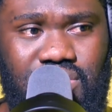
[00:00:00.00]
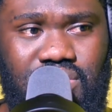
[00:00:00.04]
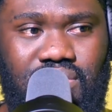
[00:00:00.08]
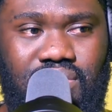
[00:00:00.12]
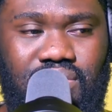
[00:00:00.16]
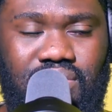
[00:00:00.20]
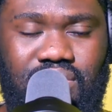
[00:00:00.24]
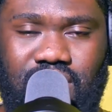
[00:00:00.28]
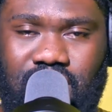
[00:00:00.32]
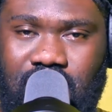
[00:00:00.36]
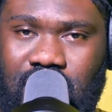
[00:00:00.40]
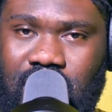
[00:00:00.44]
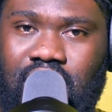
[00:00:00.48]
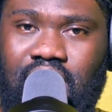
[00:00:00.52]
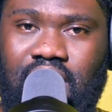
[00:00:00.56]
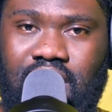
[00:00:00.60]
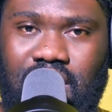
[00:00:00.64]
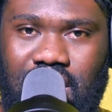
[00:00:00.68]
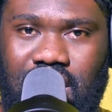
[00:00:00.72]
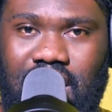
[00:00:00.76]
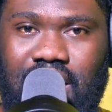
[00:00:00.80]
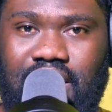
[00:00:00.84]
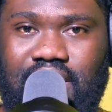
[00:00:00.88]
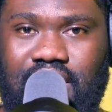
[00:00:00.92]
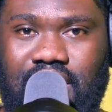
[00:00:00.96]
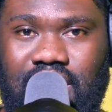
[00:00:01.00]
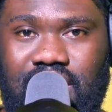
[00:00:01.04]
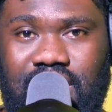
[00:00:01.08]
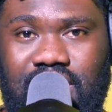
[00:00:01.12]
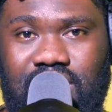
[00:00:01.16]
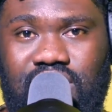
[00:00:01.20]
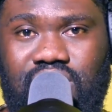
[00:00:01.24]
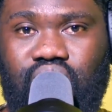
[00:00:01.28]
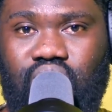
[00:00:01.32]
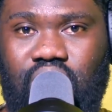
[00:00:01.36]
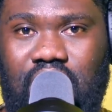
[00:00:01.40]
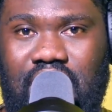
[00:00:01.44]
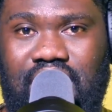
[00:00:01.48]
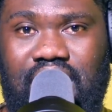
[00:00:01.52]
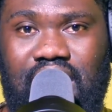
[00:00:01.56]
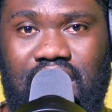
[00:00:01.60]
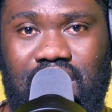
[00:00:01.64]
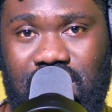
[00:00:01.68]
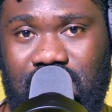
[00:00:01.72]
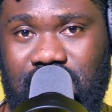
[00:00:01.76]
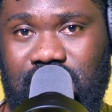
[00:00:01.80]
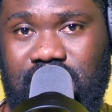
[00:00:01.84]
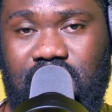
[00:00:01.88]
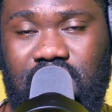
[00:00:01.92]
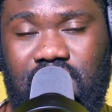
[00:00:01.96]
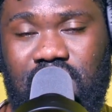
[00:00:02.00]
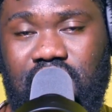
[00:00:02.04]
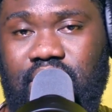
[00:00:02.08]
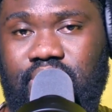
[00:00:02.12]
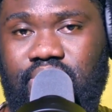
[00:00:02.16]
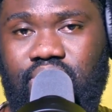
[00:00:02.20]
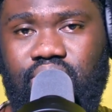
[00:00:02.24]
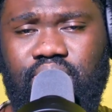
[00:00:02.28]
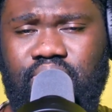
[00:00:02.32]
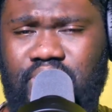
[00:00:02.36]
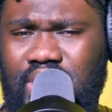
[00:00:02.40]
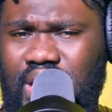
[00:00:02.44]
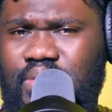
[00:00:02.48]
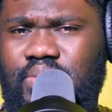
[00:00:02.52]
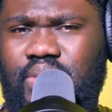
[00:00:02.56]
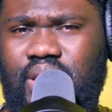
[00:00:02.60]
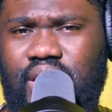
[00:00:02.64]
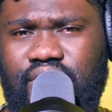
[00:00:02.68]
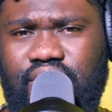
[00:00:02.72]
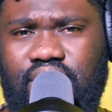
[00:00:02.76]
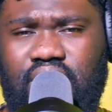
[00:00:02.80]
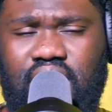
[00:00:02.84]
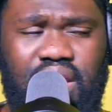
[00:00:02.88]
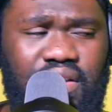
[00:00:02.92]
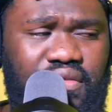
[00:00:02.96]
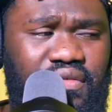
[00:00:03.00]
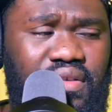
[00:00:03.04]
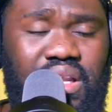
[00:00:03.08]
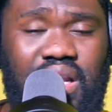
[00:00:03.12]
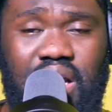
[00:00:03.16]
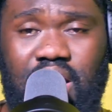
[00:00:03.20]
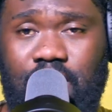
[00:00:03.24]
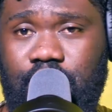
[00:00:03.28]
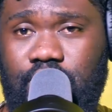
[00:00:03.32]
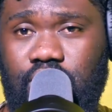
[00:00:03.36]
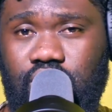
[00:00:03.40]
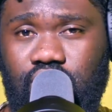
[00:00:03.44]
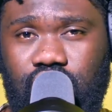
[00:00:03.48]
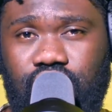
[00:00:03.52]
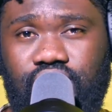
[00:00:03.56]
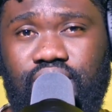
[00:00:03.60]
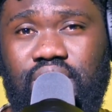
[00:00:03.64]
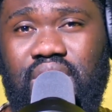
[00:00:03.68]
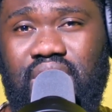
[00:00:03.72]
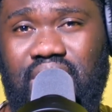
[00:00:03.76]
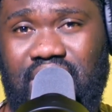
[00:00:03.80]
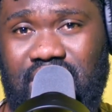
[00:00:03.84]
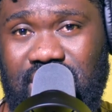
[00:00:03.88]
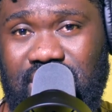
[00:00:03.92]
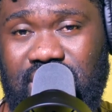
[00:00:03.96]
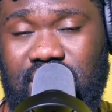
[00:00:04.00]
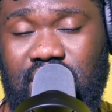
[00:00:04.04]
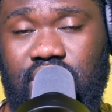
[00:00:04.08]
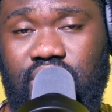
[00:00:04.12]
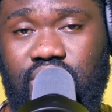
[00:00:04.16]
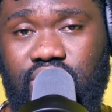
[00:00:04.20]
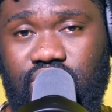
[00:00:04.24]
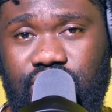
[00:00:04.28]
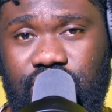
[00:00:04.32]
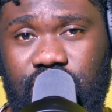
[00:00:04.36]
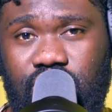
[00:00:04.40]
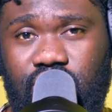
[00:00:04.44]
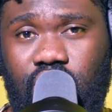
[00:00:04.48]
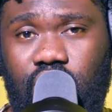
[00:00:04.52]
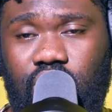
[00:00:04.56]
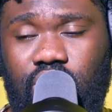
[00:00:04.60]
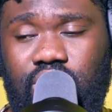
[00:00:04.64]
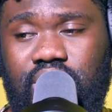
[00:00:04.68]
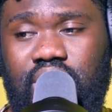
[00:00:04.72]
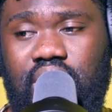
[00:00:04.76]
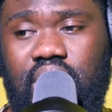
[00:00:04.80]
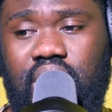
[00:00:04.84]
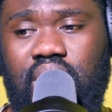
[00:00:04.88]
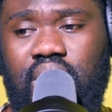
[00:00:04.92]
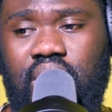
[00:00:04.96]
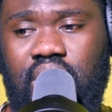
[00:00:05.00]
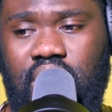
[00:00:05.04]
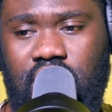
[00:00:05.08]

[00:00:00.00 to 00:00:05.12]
So I think it's quite understandable. Maybe if they even happen to release the new recorder